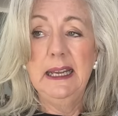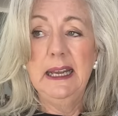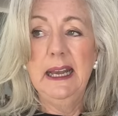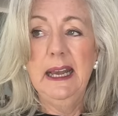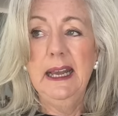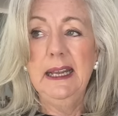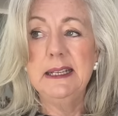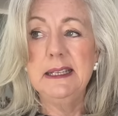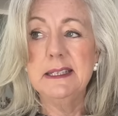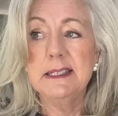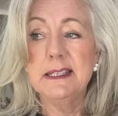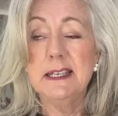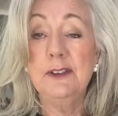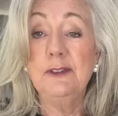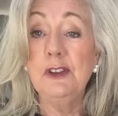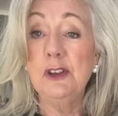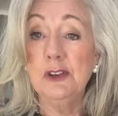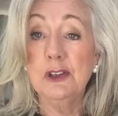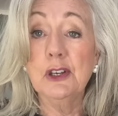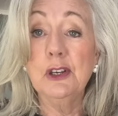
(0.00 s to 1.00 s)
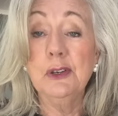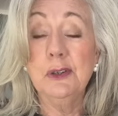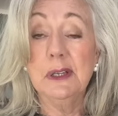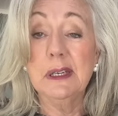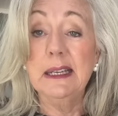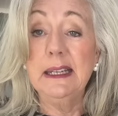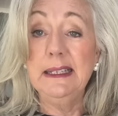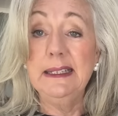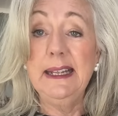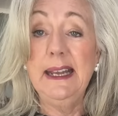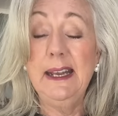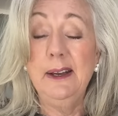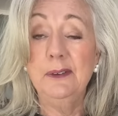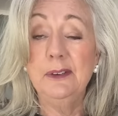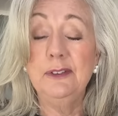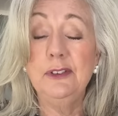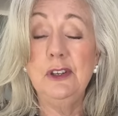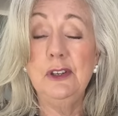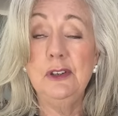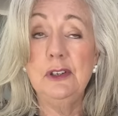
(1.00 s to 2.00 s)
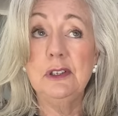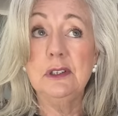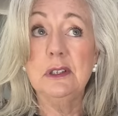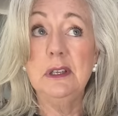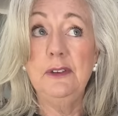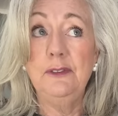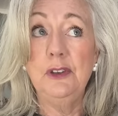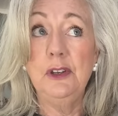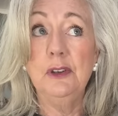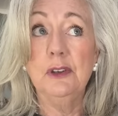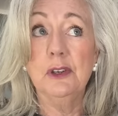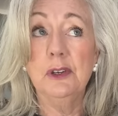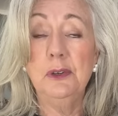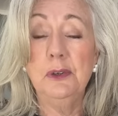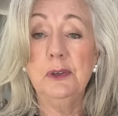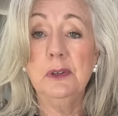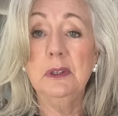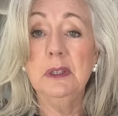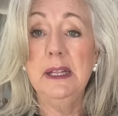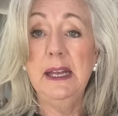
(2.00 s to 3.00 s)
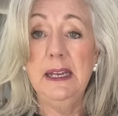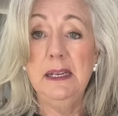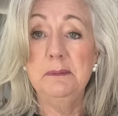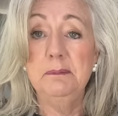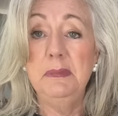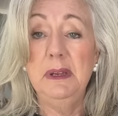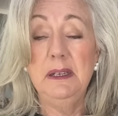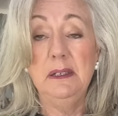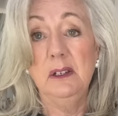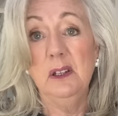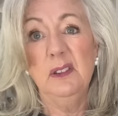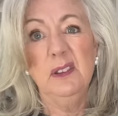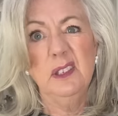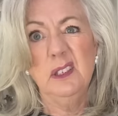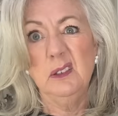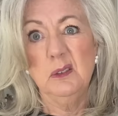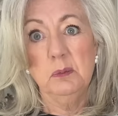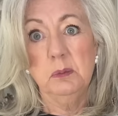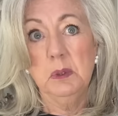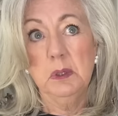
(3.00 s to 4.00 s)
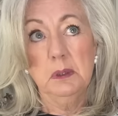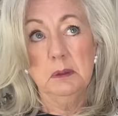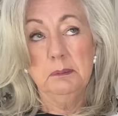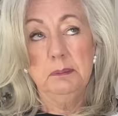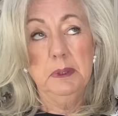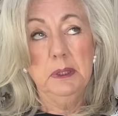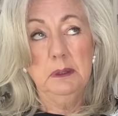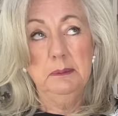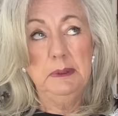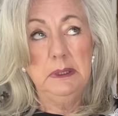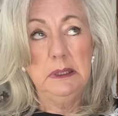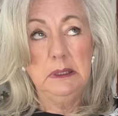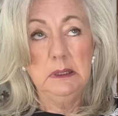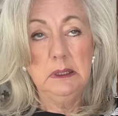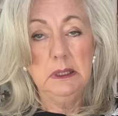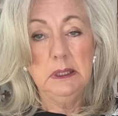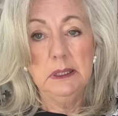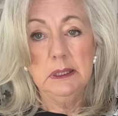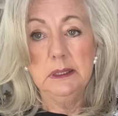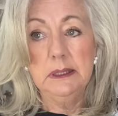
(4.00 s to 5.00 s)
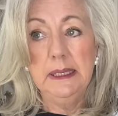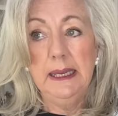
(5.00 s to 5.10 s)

And if you Google it now, if you if you Google Helen, not that you'd want to, but I mean, you know,